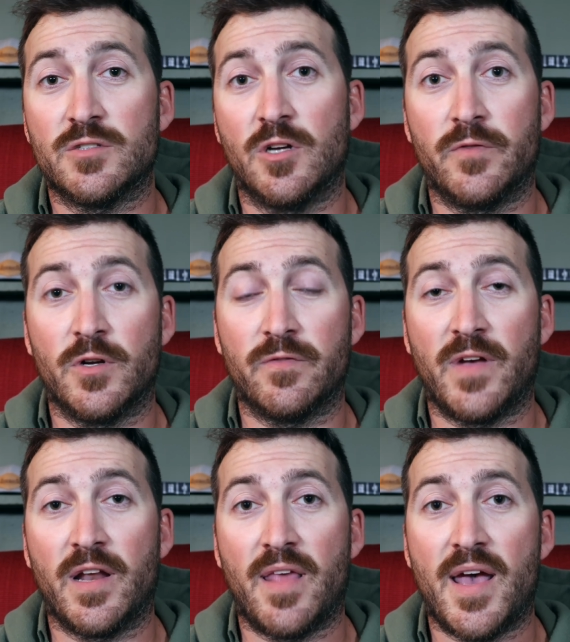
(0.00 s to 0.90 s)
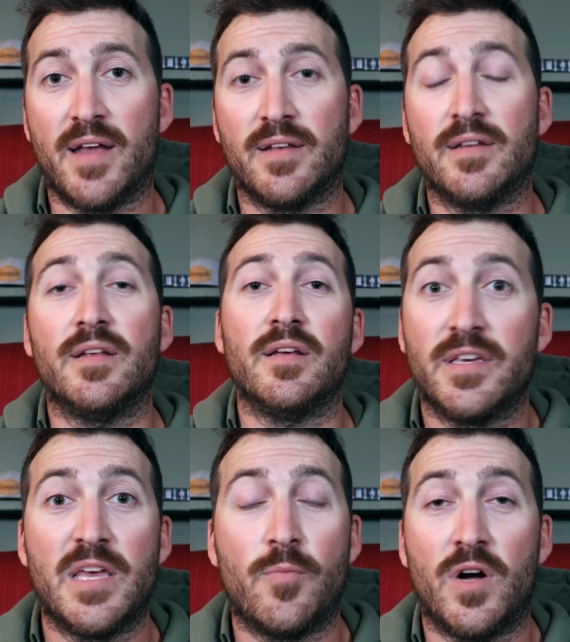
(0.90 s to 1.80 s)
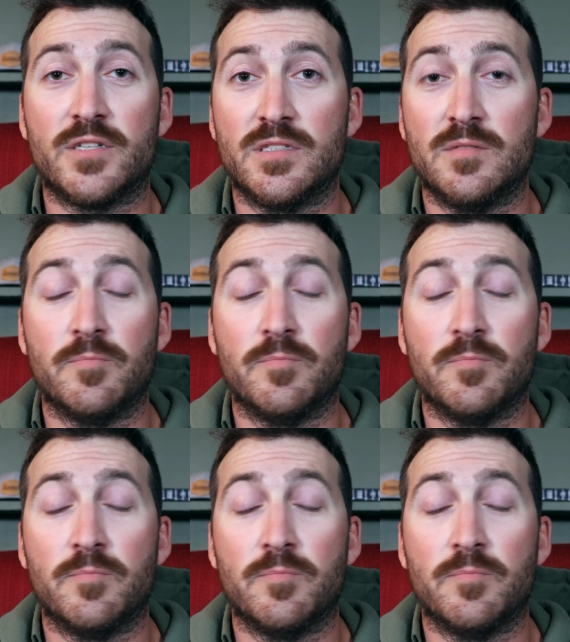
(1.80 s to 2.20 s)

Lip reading: so if you're a fan of that, keep watching.